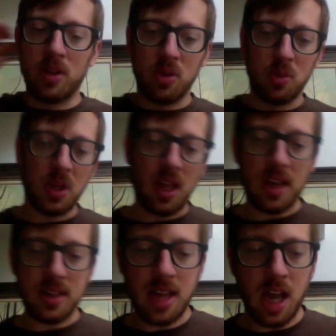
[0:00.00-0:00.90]
you
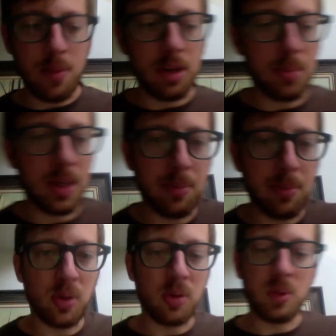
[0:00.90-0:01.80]
realize how many
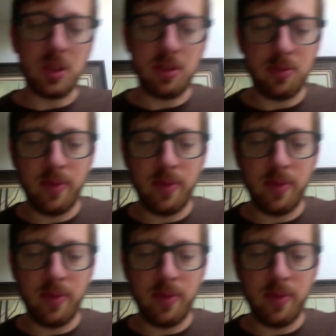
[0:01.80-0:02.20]
people with